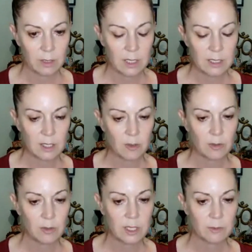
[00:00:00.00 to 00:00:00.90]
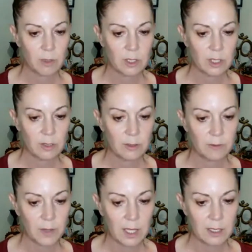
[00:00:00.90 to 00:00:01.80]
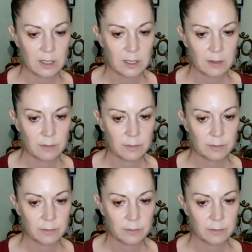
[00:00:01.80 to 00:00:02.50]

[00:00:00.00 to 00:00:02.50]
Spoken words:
Releasing all expression on the face